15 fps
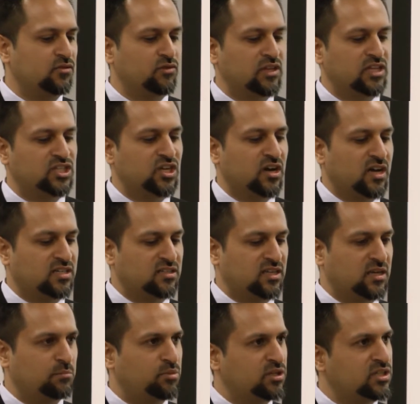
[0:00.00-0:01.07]
and
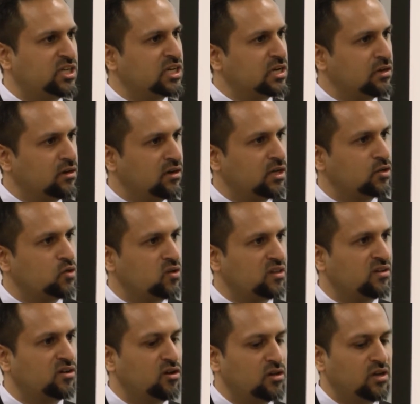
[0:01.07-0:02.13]
religiosity, particularly during
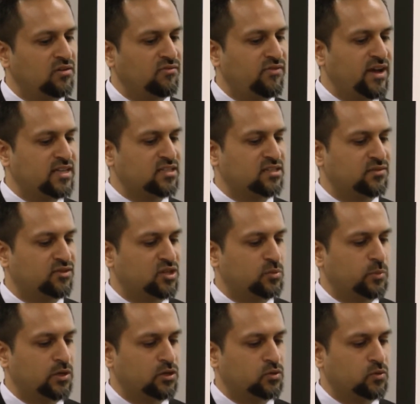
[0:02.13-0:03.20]
the earlier phases of her
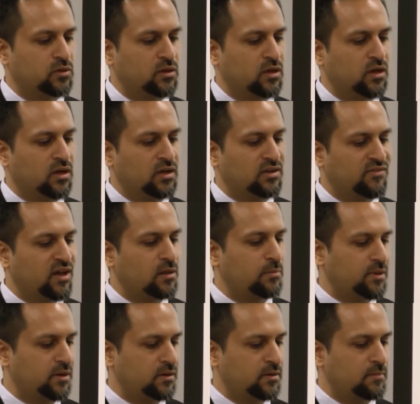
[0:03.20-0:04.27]
spiritual
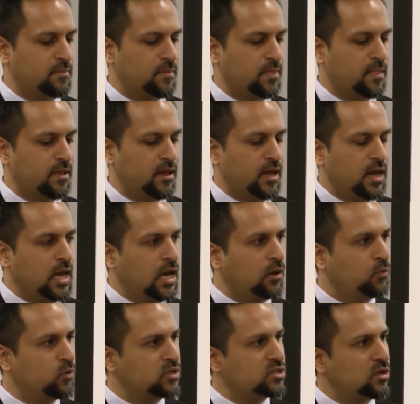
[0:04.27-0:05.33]
development.
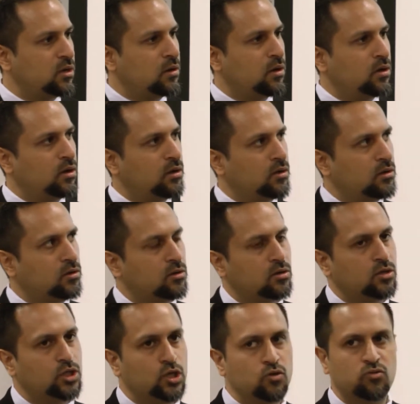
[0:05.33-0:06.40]
It was
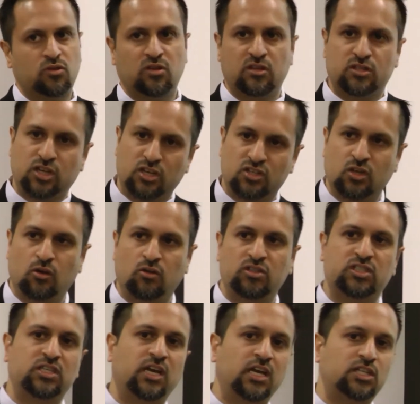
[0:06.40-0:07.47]
due to this
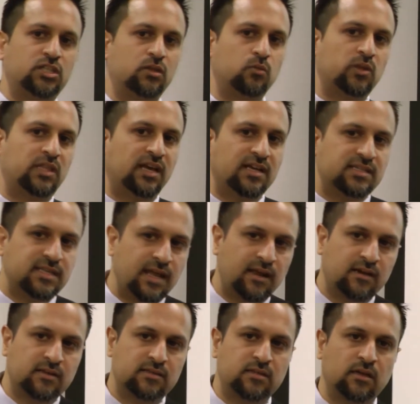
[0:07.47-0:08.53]
association with the
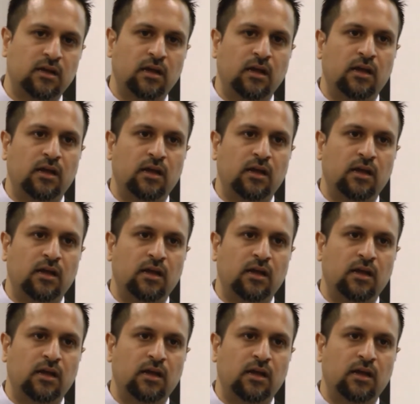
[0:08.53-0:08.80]
ascetics